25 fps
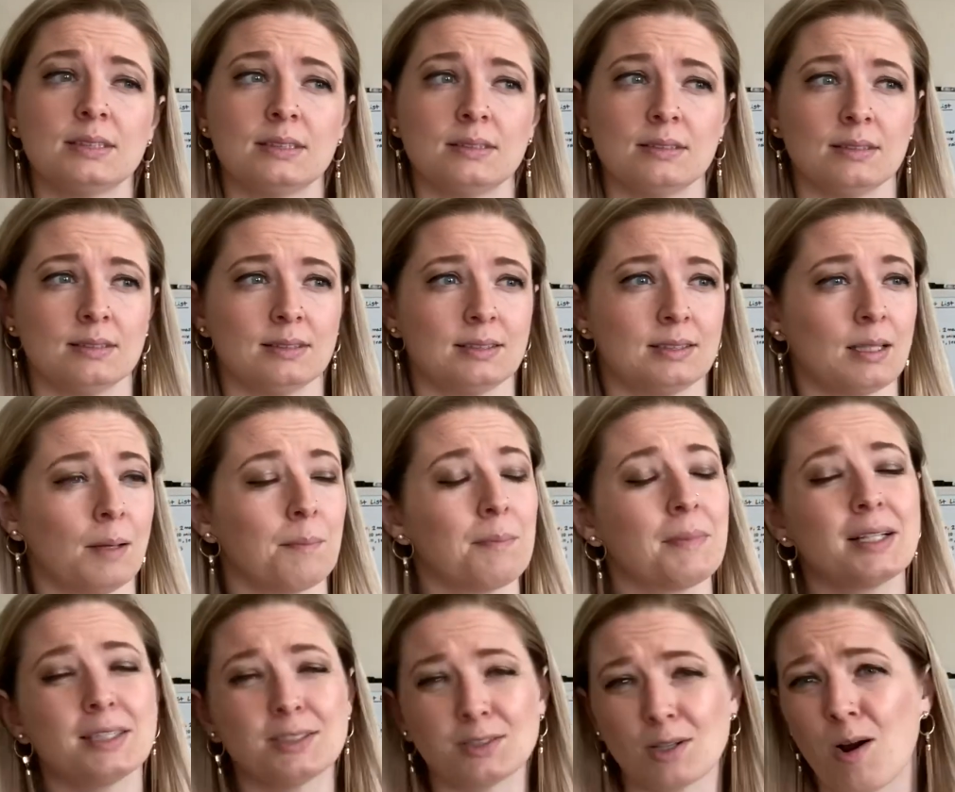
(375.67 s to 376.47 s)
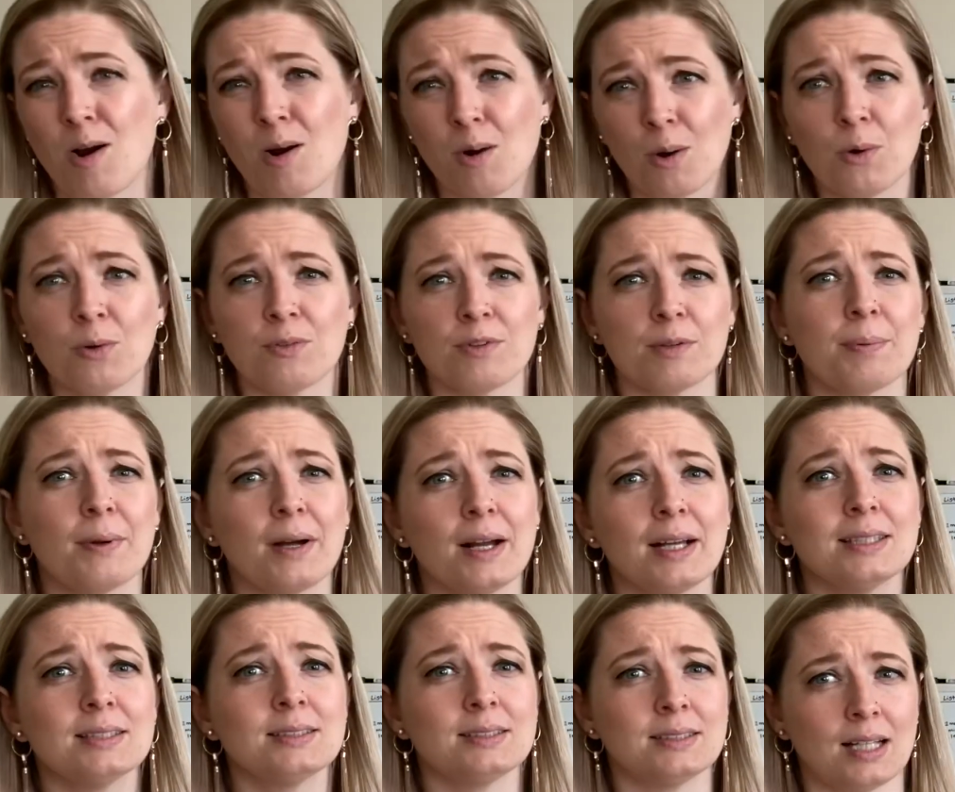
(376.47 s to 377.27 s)
Some things are
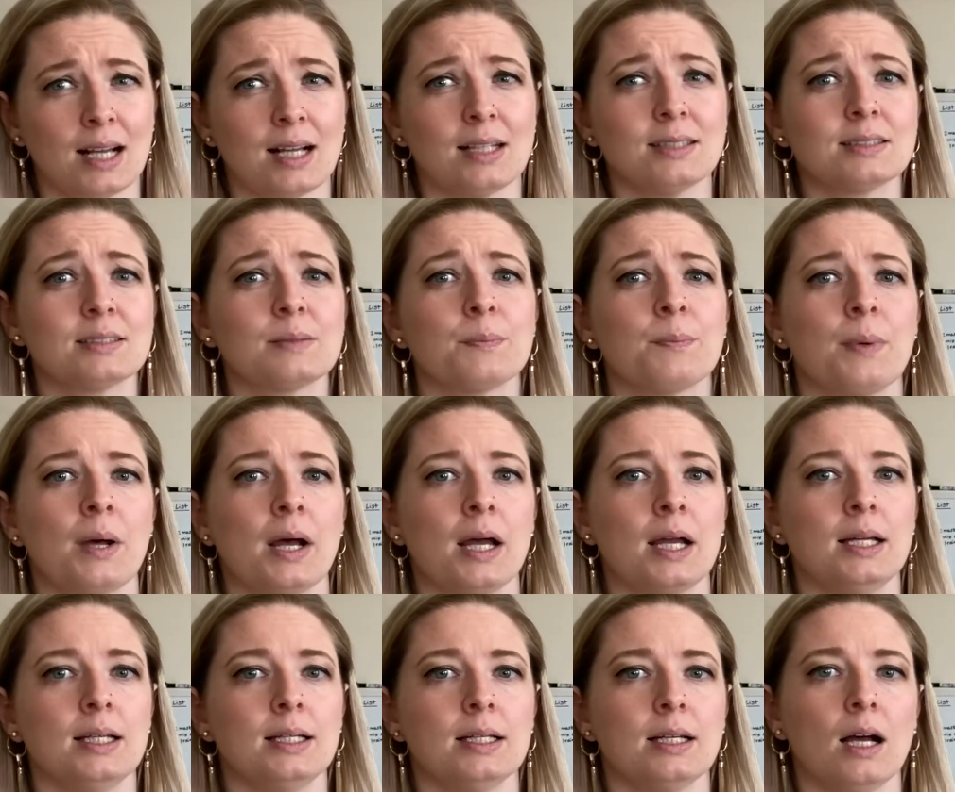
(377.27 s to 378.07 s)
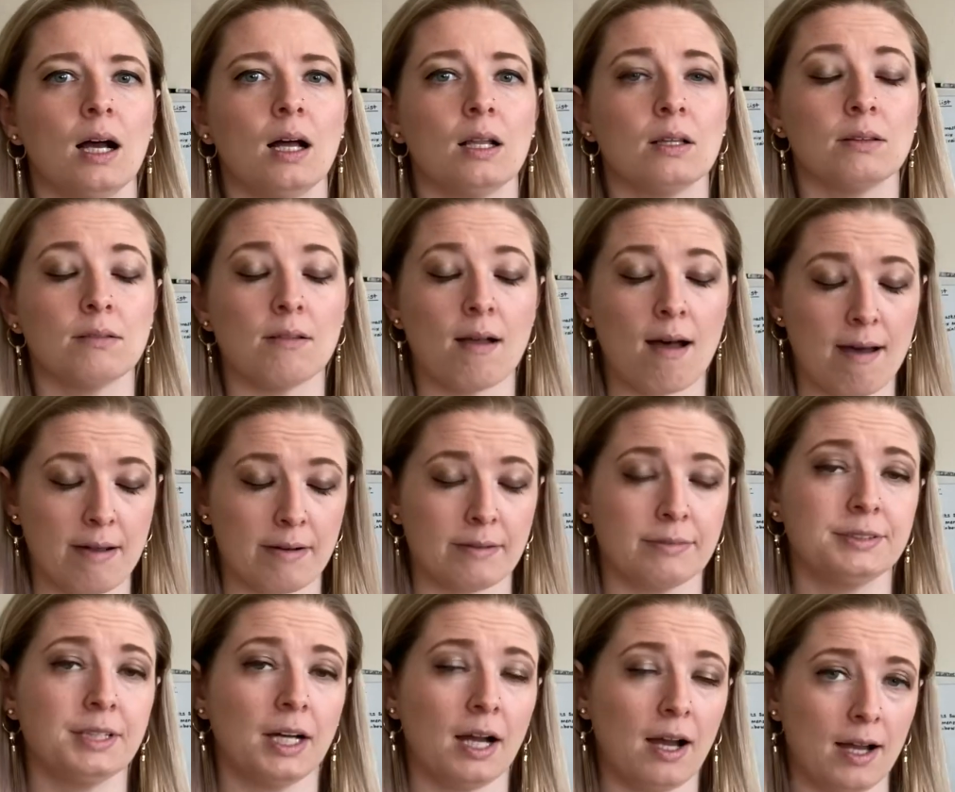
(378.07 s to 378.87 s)
overpriced, yes, but a lot of
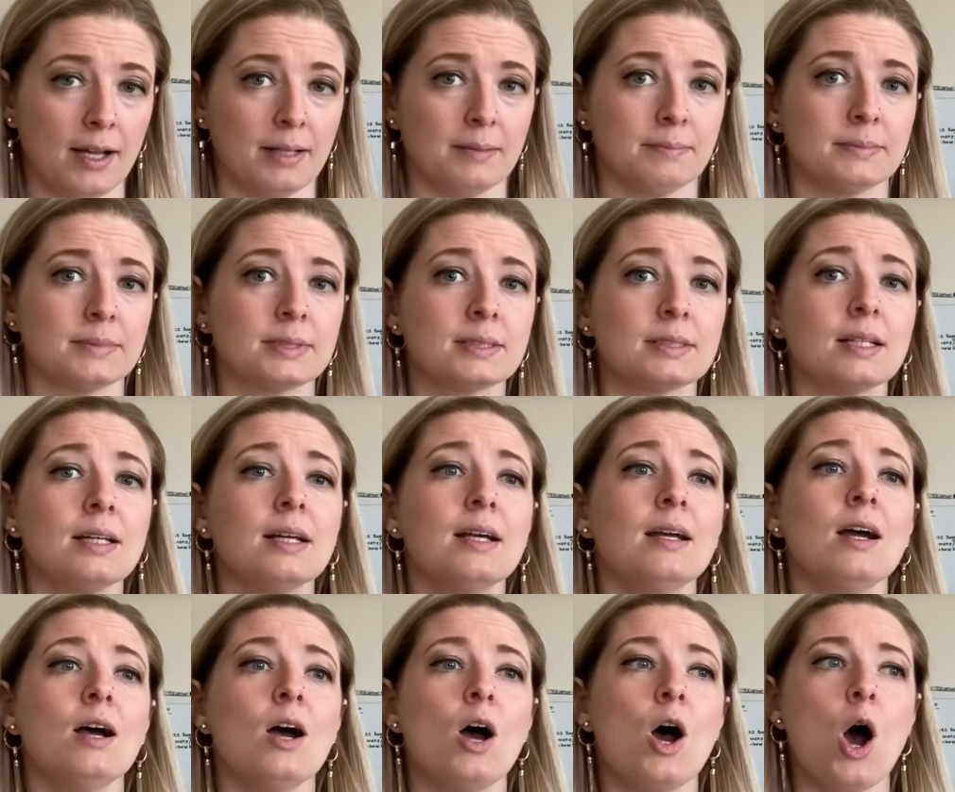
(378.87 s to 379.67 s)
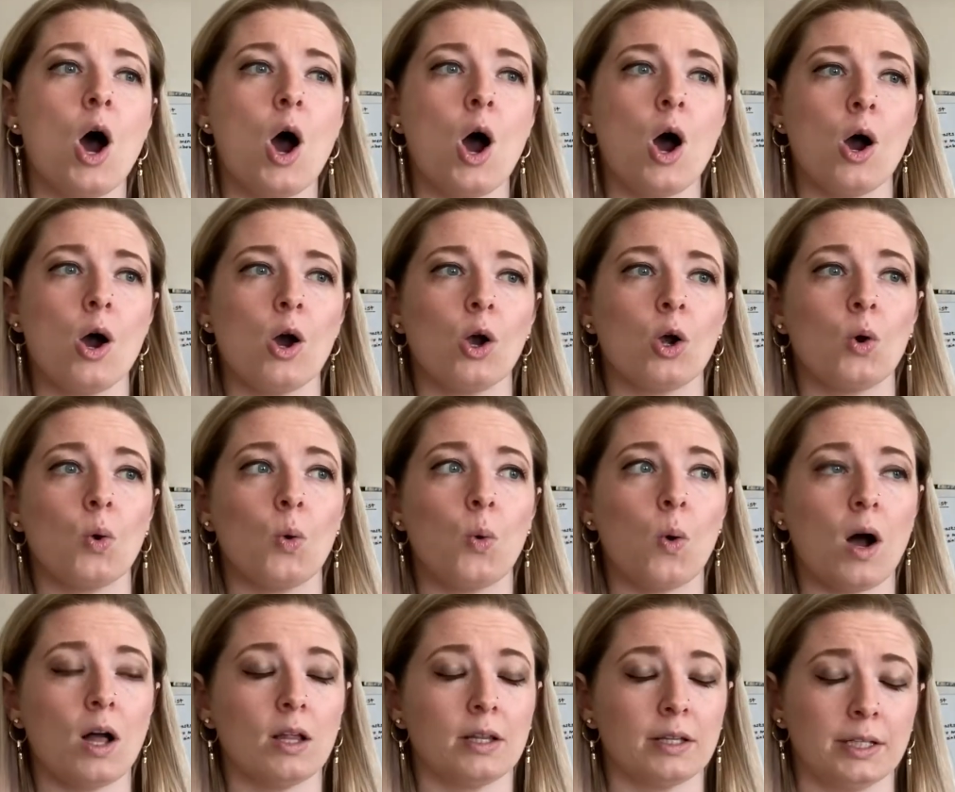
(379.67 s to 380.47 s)
times
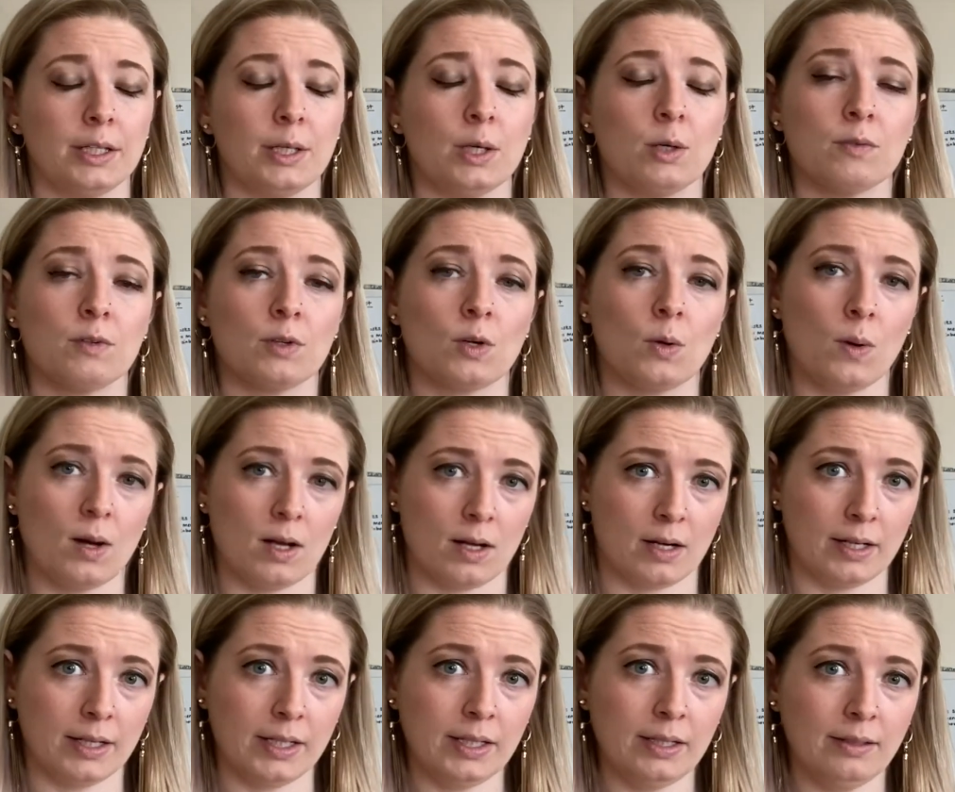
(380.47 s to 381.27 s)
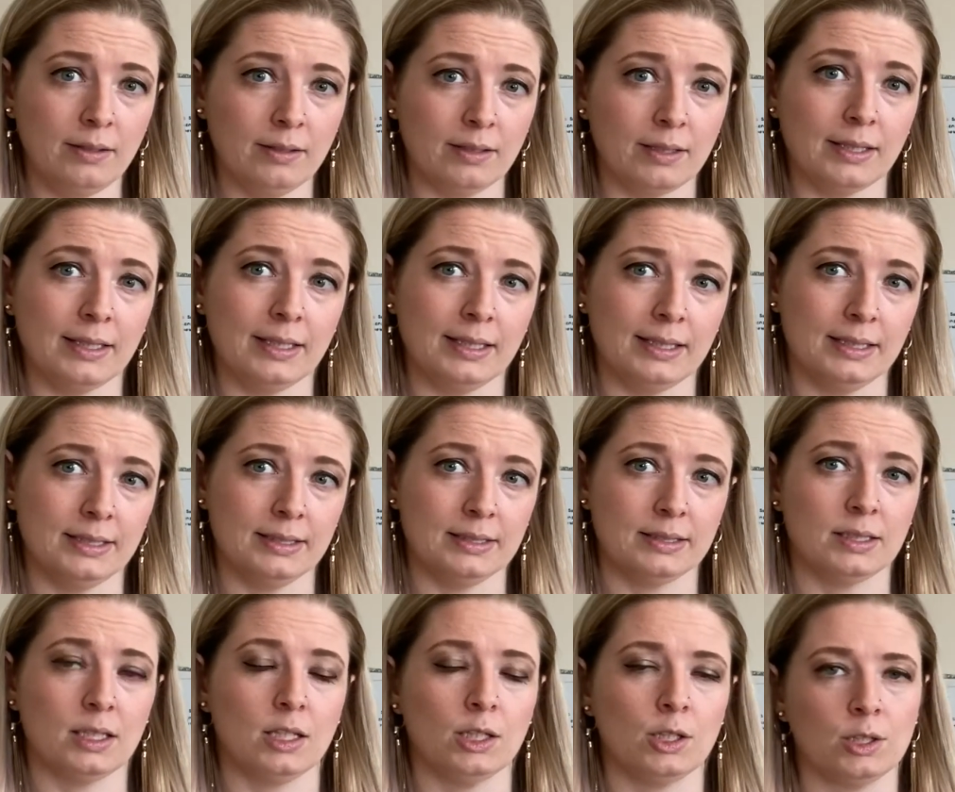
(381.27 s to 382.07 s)
quality over quantity
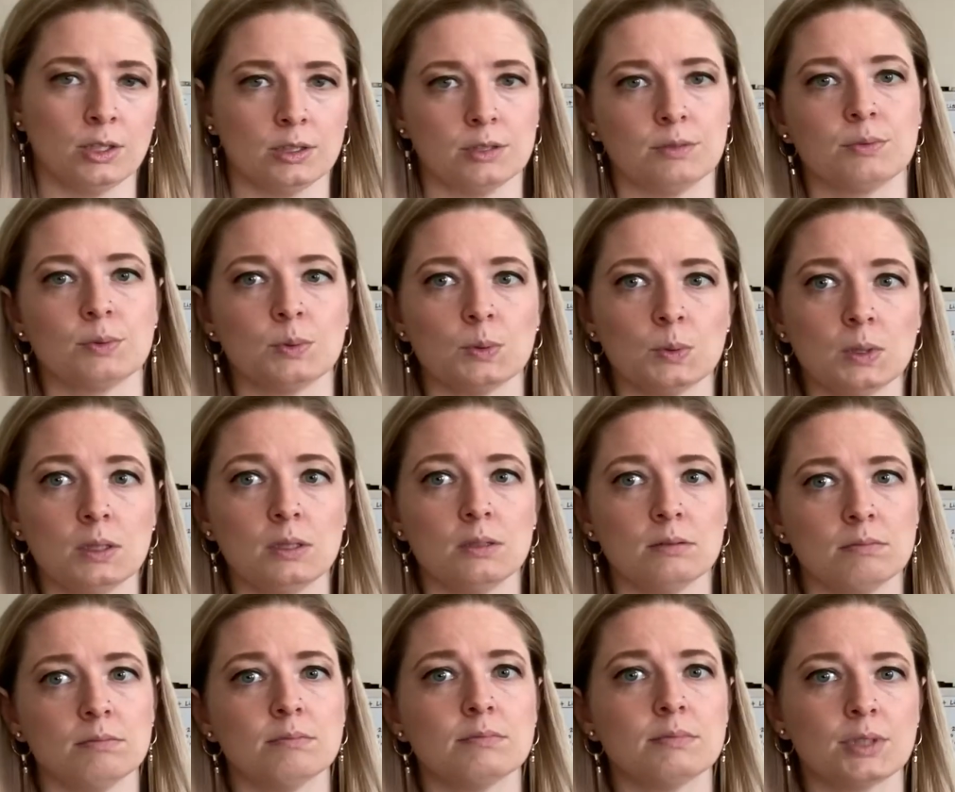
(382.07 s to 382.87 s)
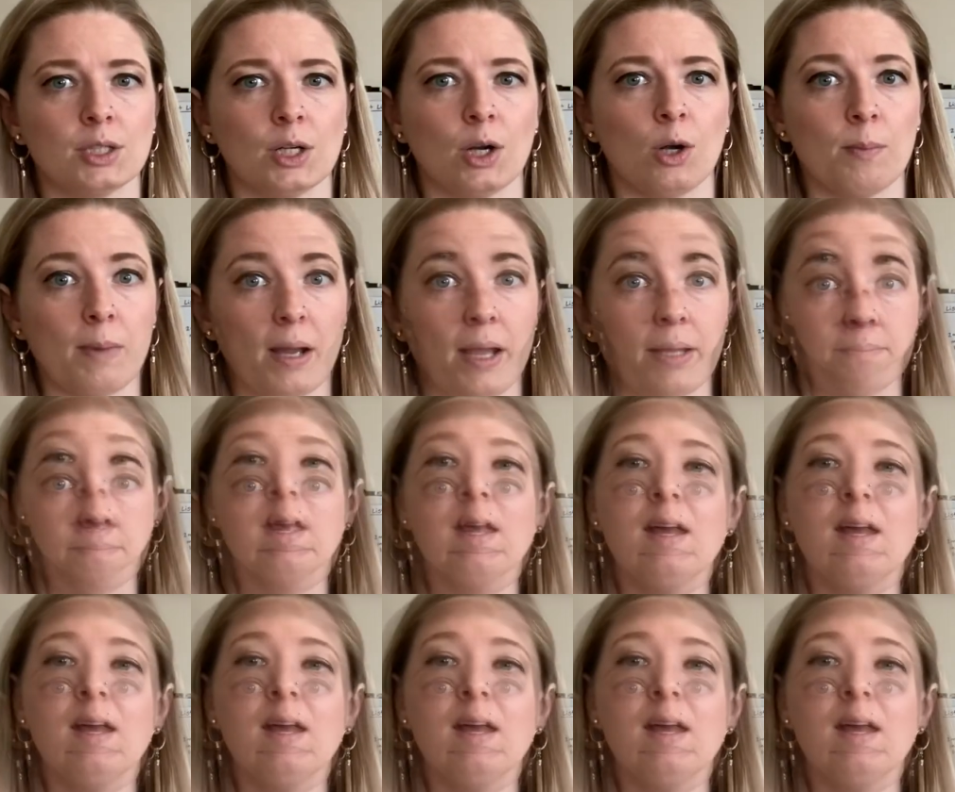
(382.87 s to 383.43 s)
is a good rule to go by.